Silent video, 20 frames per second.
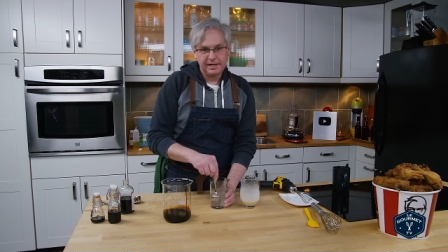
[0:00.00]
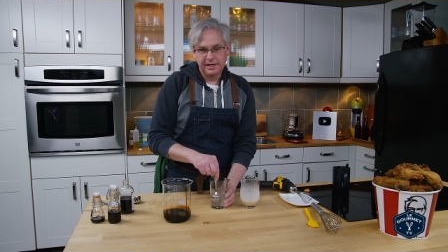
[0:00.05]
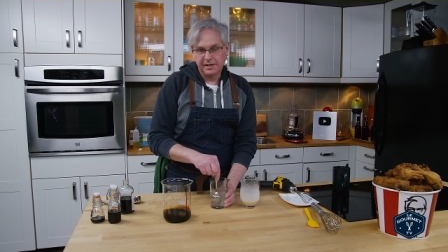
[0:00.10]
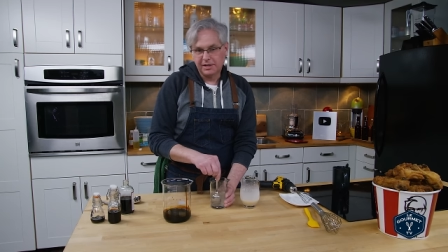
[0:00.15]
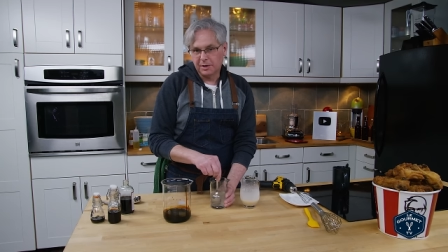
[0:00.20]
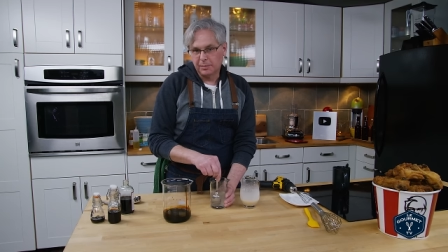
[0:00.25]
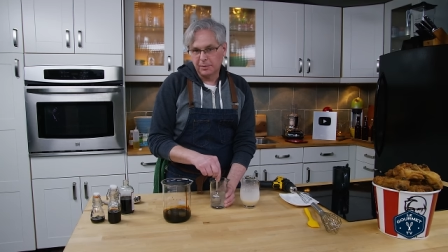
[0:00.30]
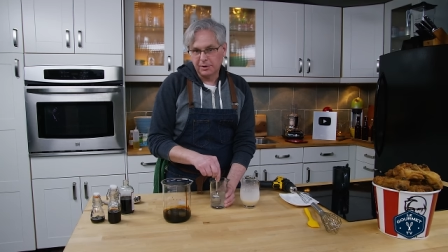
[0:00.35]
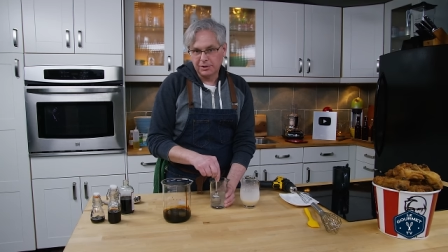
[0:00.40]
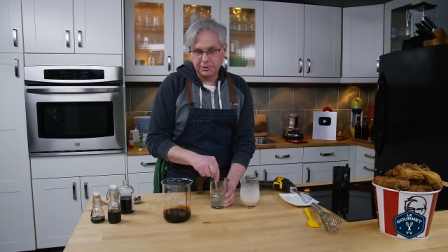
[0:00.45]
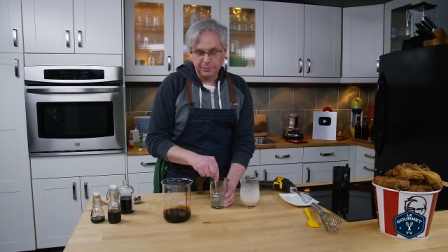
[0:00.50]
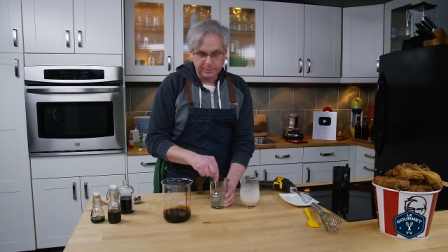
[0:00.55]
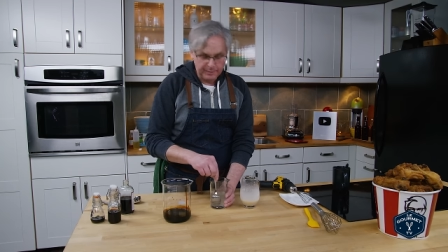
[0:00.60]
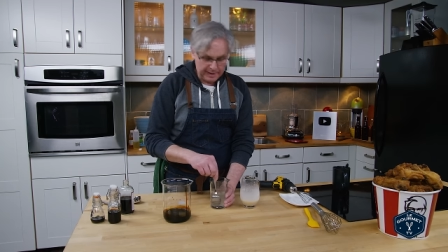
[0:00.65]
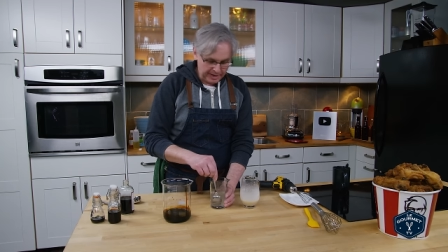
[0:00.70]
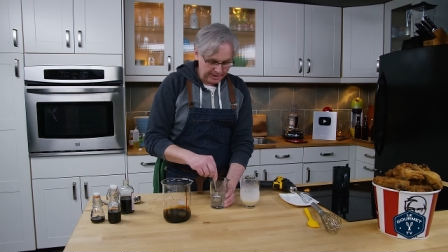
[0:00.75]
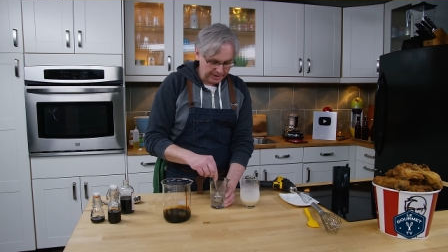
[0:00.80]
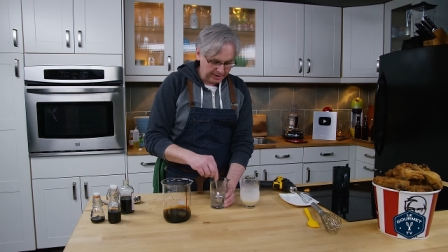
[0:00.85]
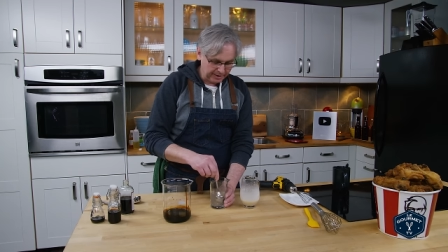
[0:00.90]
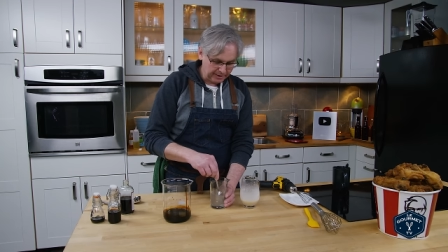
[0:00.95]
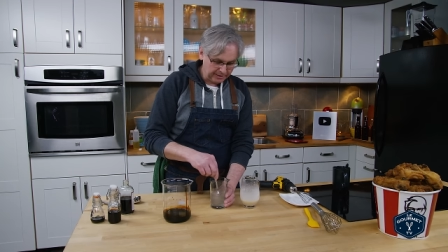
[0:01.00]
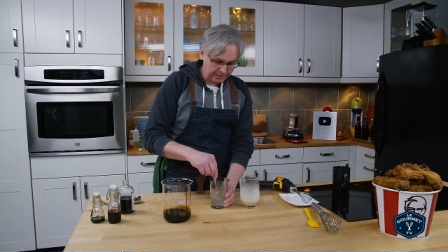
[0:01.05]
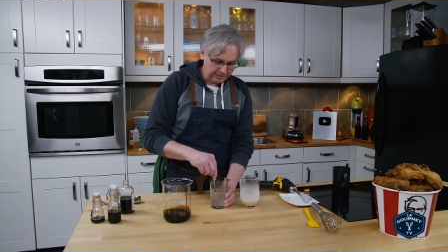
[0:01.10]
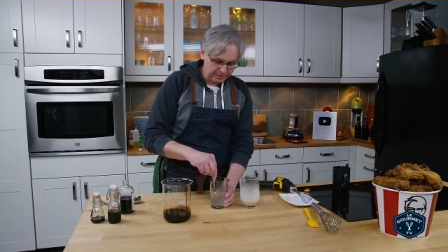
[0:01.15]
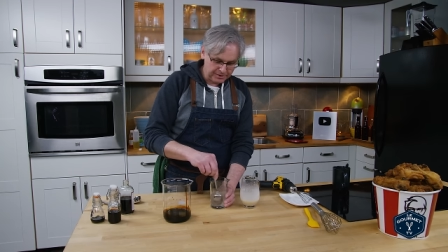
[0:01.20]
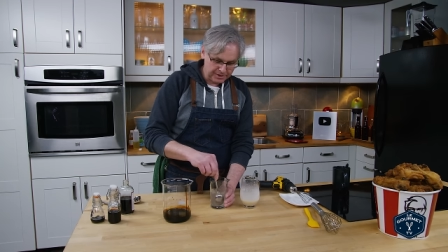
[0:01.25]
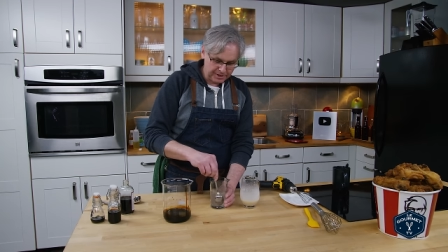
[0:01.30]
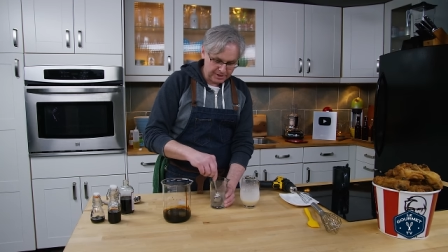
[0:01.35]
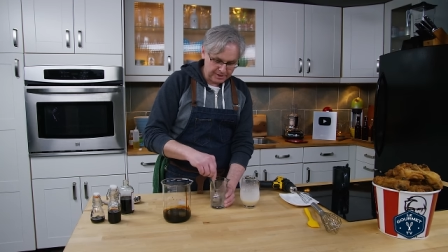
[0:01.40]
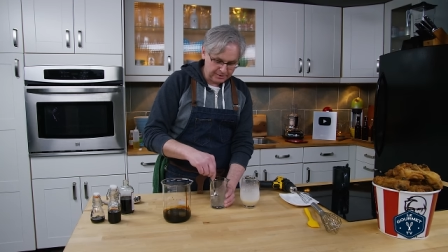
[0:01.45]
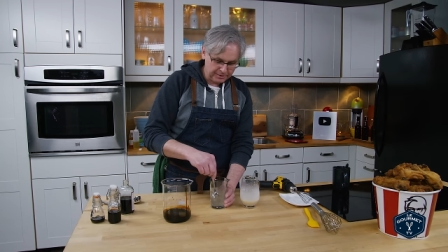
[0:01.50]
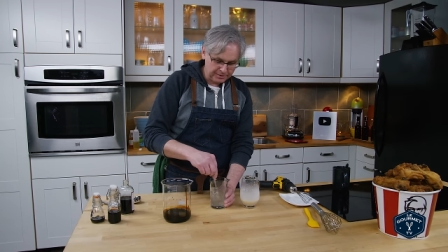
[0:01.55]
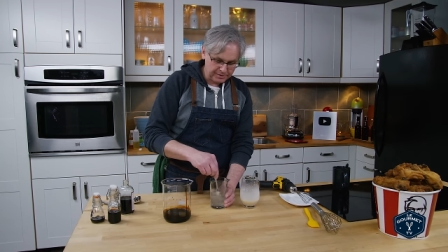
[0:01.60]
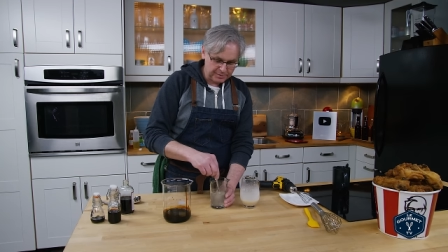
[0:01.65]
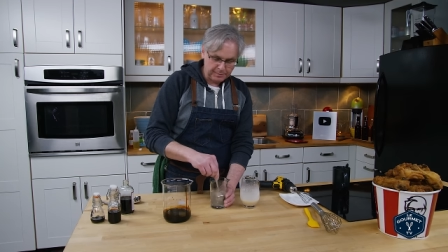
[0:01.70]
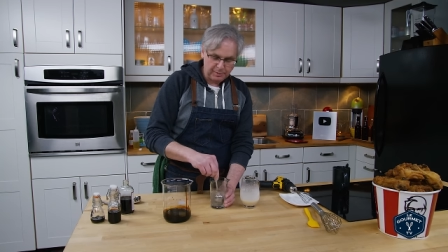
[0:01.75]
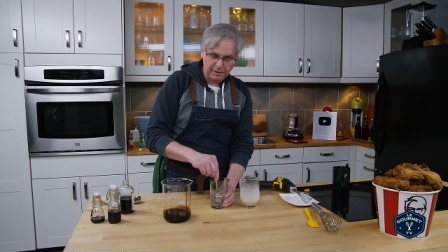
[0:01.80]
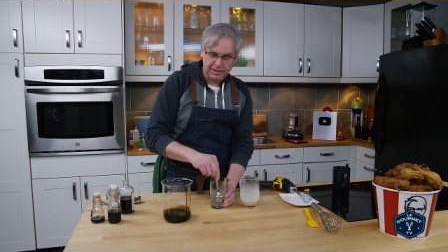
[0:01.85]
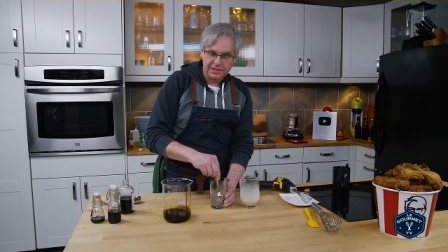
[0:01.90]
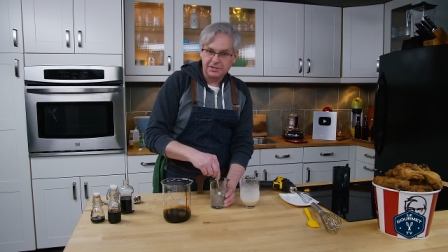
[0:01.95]
in commercial baking. There's a there's
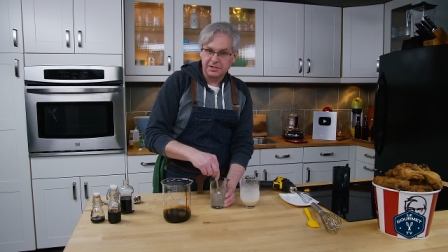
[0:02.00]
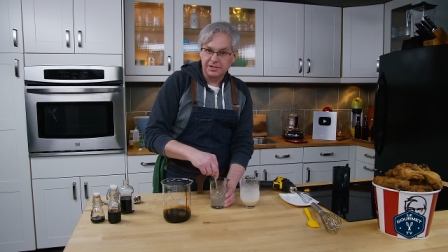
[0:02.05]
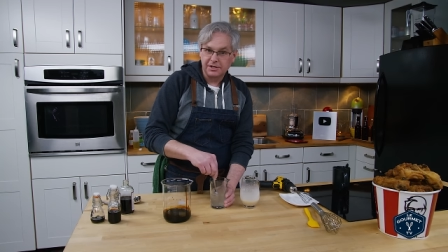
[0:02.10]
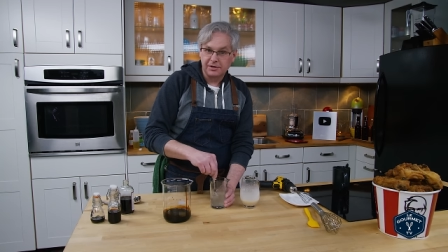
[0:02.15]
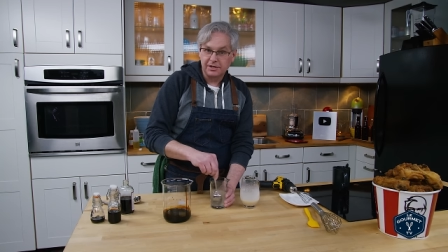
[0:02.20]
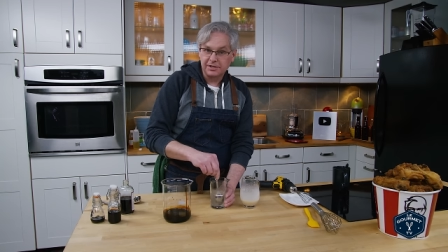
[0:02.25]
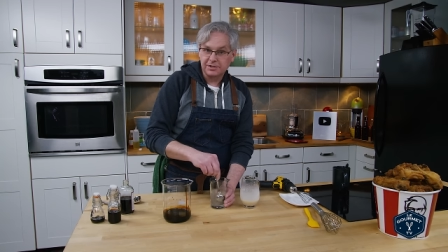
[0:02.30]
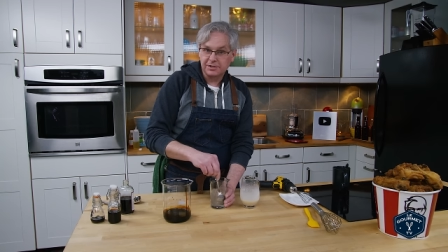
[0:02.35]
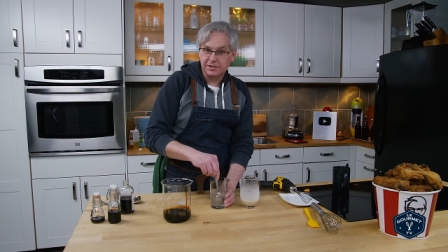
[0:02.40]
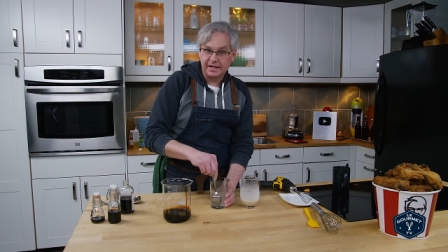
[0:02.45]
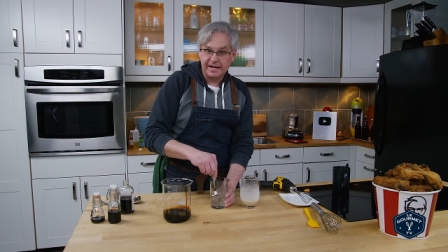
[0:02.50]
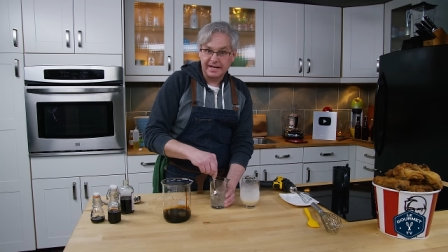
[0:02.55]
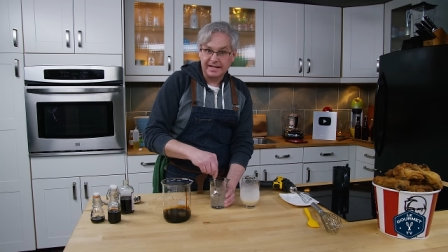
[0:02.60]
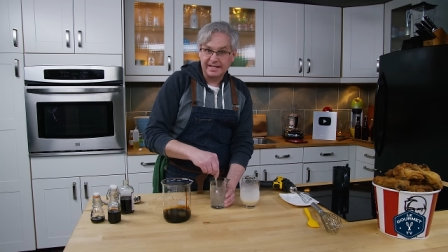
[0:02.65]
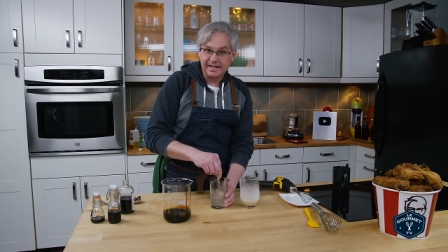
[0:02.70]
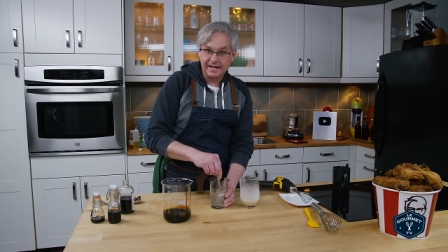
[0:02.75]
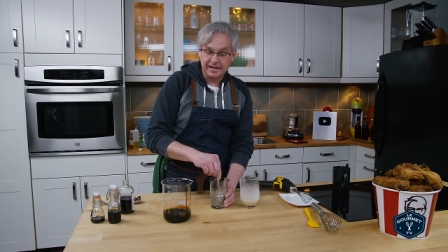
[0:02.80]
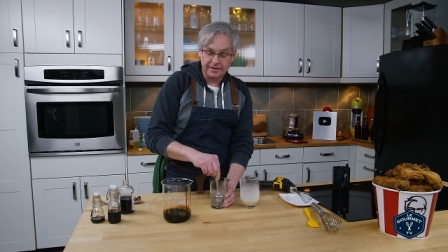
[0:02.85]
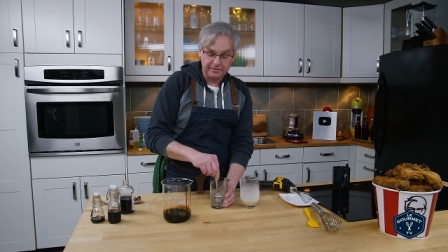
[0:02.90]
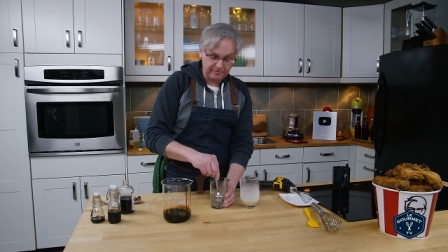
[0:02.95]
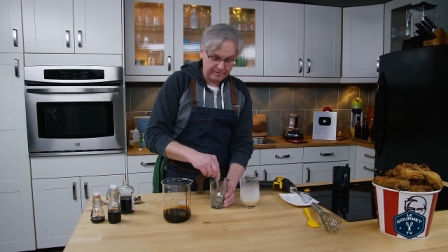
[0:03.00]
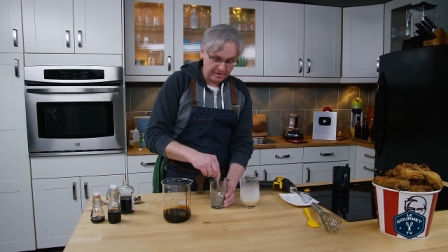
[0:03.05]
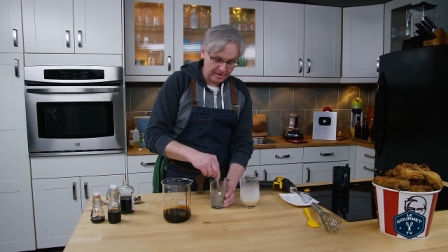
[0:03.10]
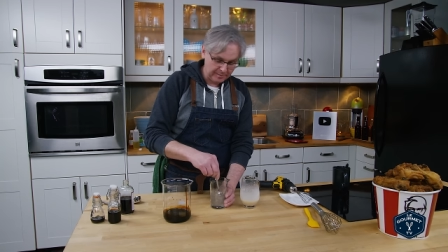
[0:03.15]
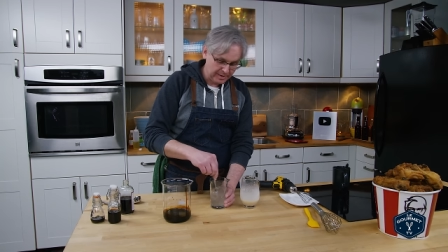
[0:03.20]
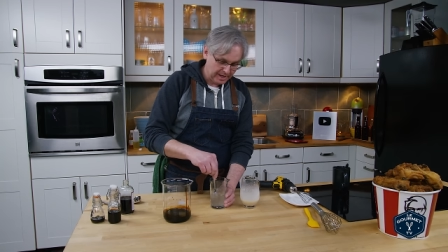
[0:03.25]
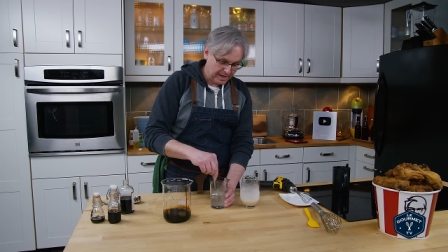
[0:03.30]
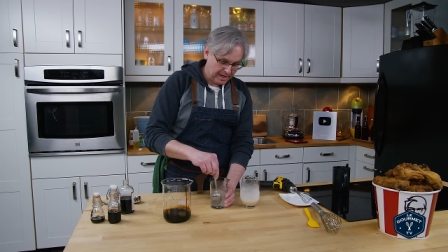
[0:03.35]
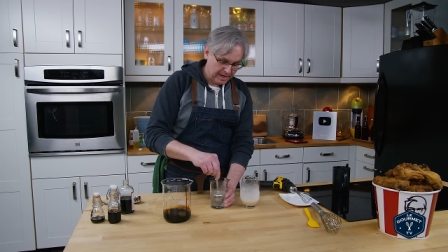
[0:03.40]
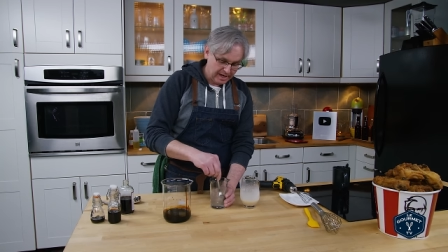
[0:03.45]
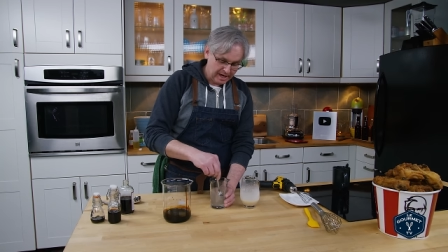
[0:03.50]
a place near us that I can get it from.